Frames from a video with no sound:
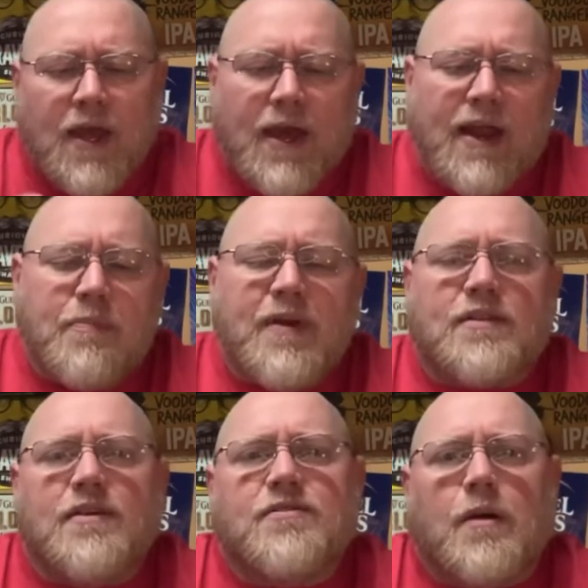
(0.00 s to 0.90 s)
And I picked
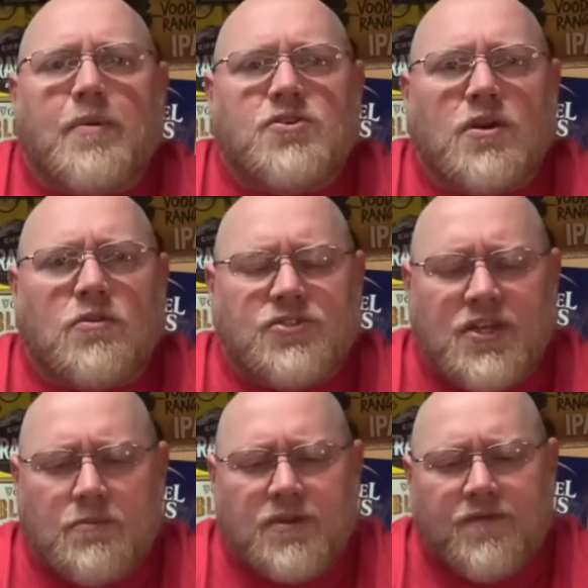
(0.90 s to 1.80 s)
these up at Jungle
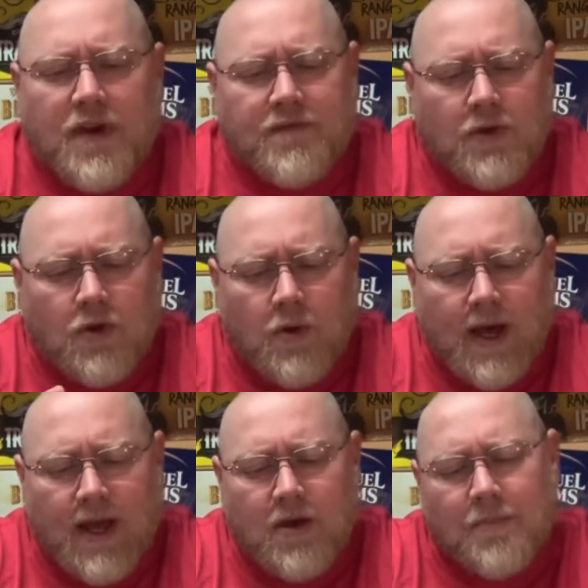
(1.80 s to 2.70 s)
Gems in Fairfield,
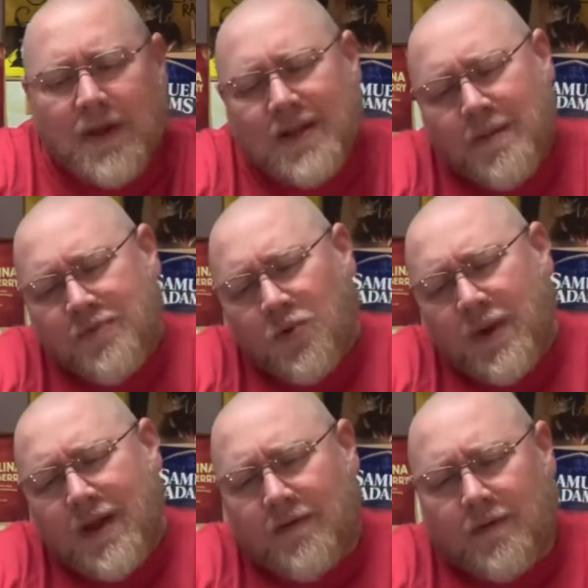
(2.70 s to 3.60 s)
Ohio. Picked up
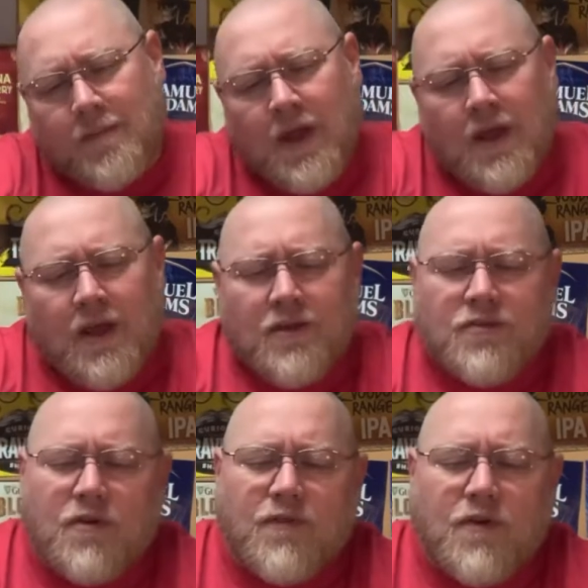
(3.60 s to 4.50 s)
three of them.
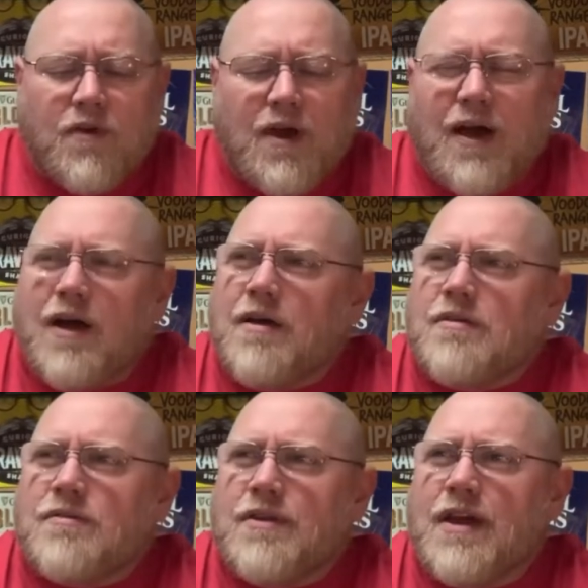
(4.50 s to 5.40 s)
So for uh,
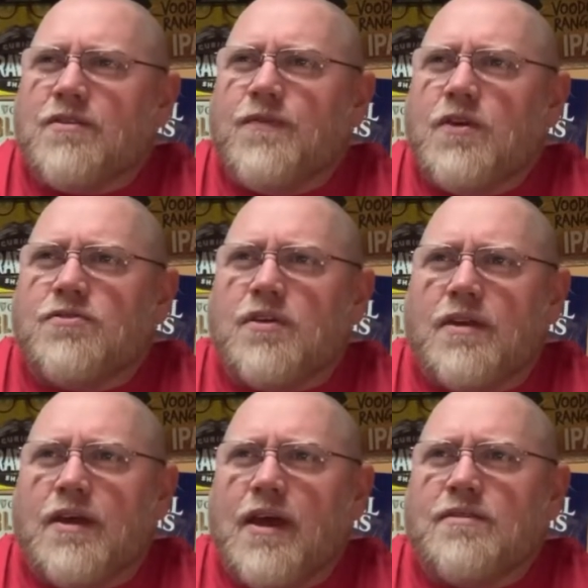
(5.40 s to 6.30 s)
the next few
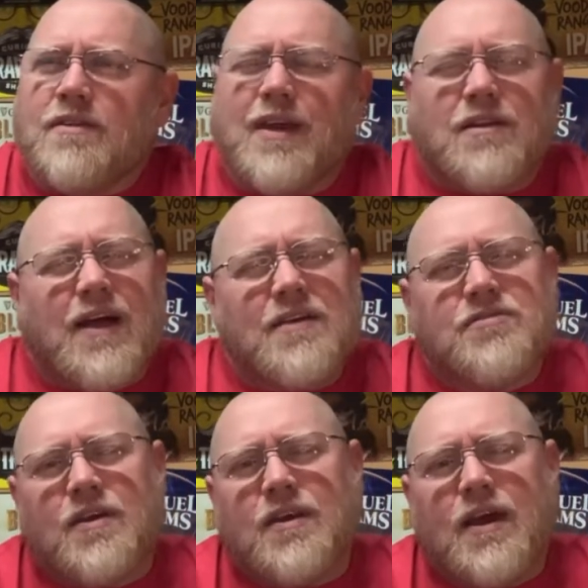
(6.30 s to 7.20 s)
Sundays, I think last
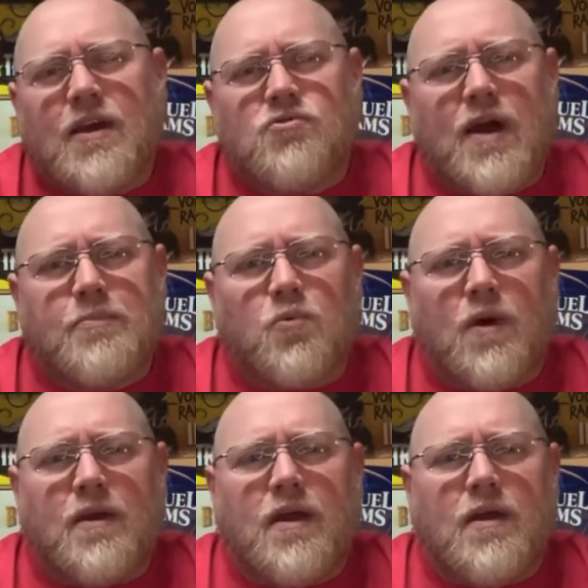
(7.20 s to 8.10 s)
Sunday I dropped one.